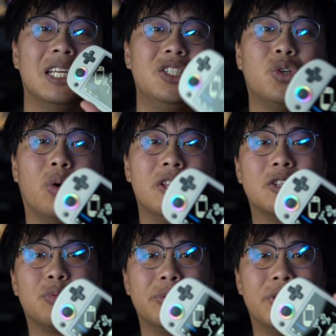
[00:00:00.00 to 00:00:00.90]
enjoyed
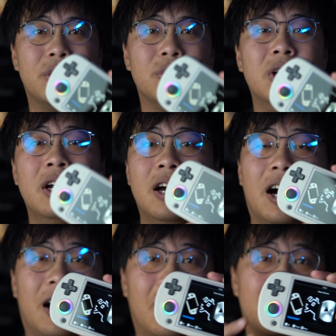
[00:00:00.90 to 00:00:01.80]
this review.
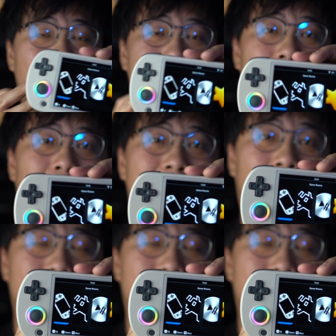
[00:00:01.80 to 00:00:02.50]
Let me know down in